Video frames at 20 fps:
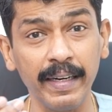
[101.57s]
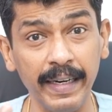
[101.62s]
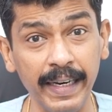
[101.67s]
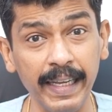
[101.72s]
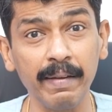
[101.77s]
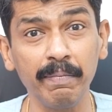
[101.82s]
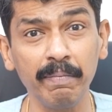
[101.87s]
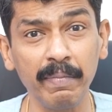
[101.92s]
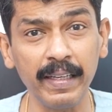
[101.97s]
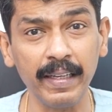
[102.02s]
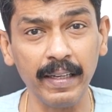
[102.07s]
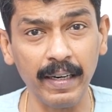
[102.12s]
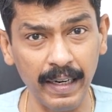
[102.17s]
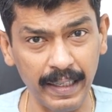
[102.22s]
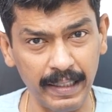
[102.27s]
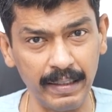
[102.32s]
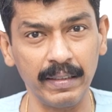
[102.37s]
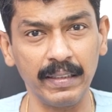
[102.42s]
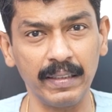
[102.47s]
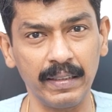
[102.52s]
namely
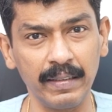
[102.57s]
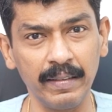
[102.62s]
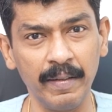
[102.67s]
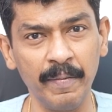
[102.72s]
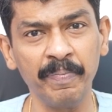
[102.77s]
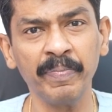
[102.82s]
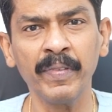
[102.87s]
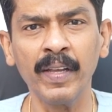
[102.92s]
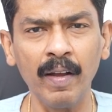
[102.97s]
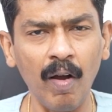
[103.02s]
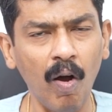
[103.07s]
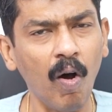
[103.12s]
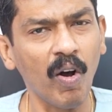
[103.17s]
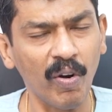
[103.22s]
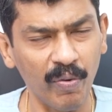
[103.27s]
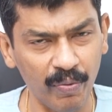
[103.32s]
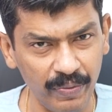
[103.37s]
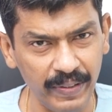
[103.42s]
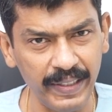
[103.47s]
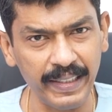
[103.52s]
rice
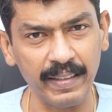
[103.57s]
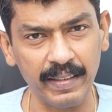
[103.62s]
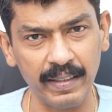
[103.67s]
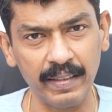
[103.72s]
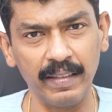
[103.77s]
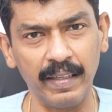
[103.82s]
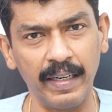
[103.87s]
or wheat.